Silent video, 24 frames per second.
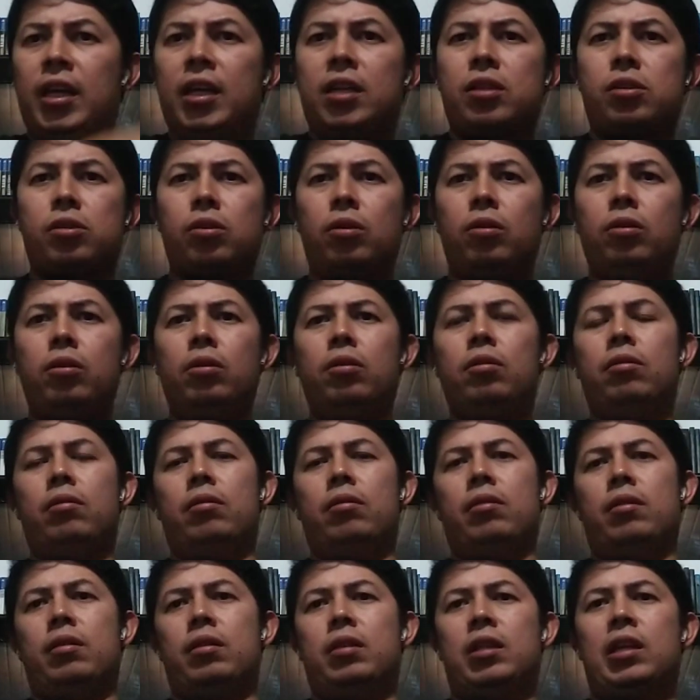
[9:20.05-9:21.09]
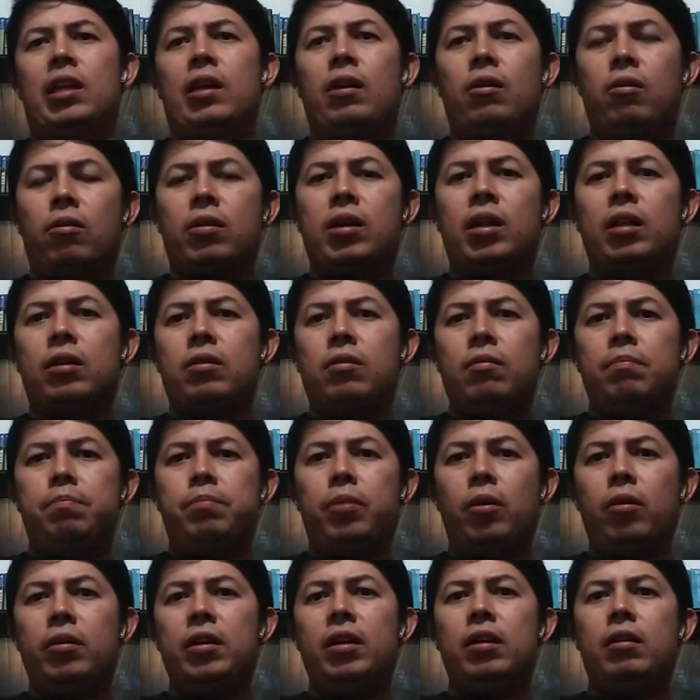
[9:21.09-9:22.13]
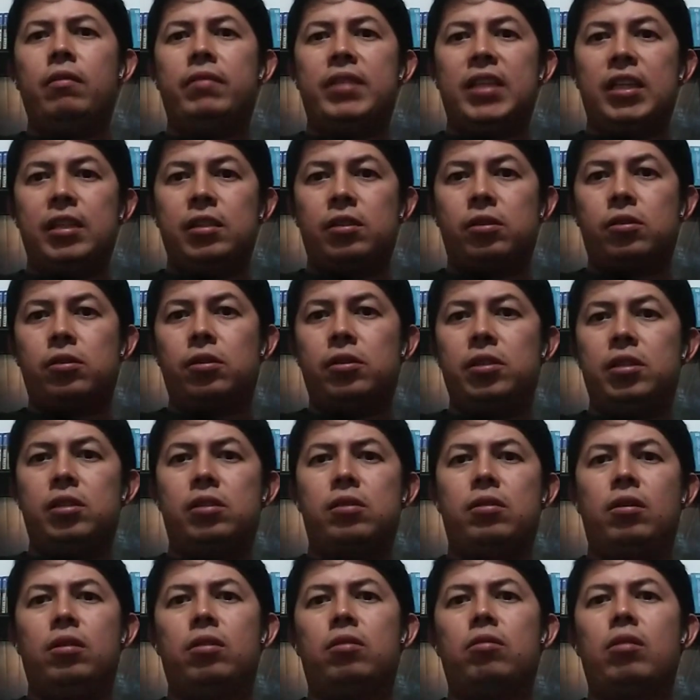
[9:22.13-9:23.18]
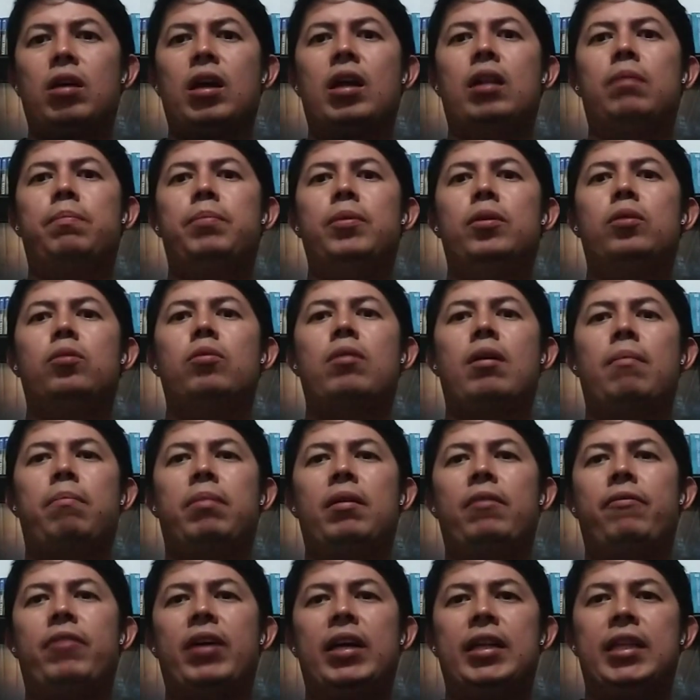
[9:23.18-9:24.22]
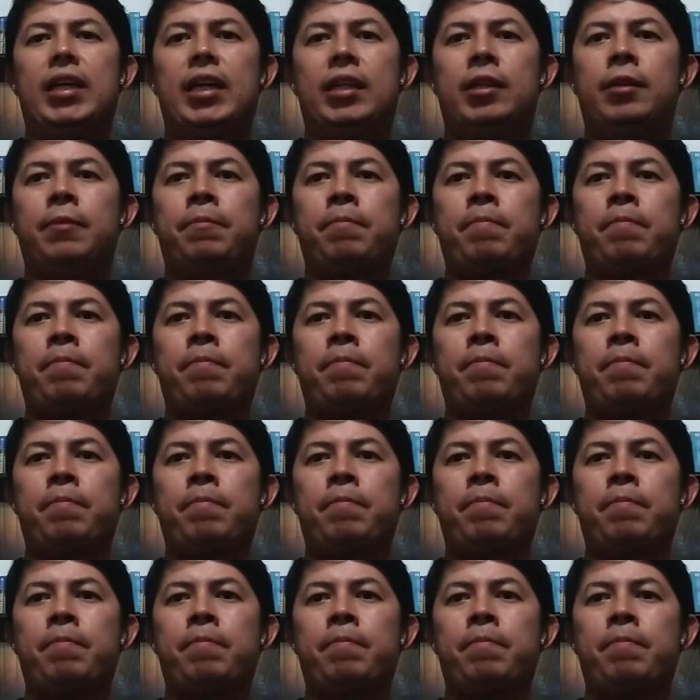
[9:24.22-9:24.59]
so the local component of the discourse is going to help you to amplify that.